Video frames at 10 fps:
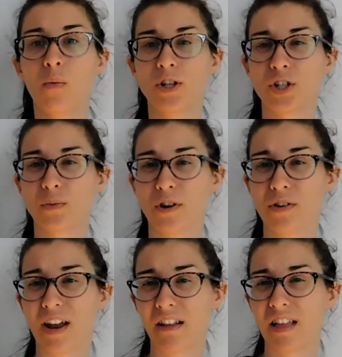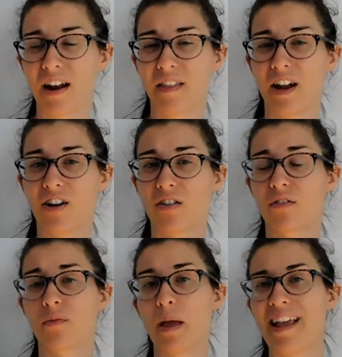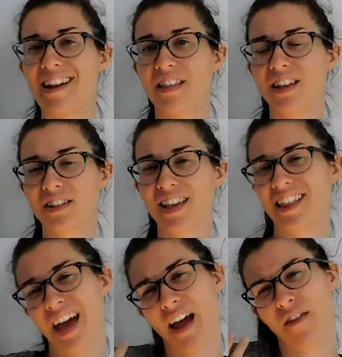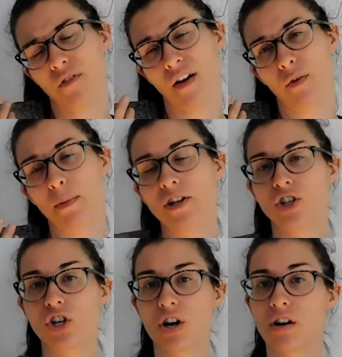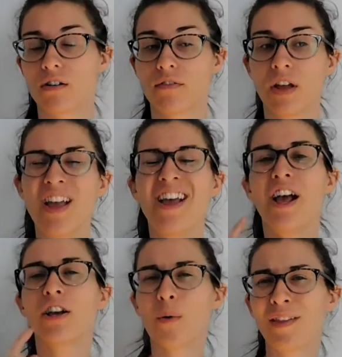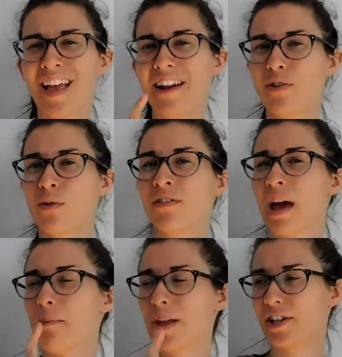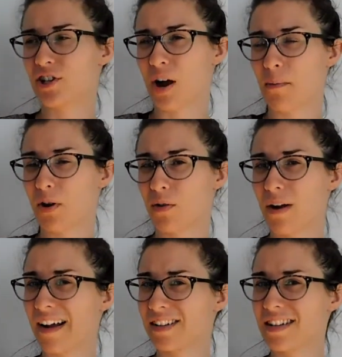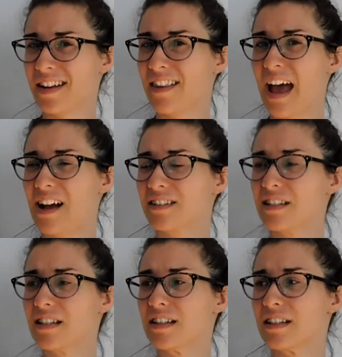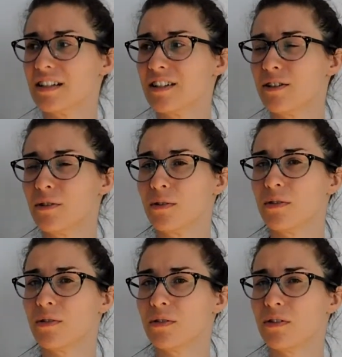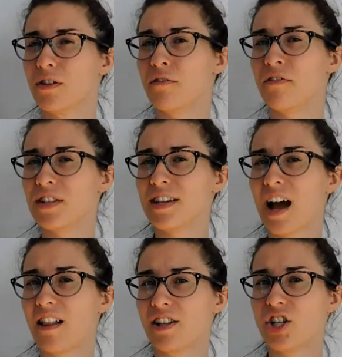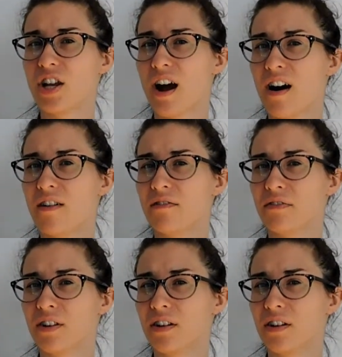which is where you get a lot of that nerve pain, things like that, if you have a pinched nerve. Go online, Google that, make sure I'm correct in that. The physiology of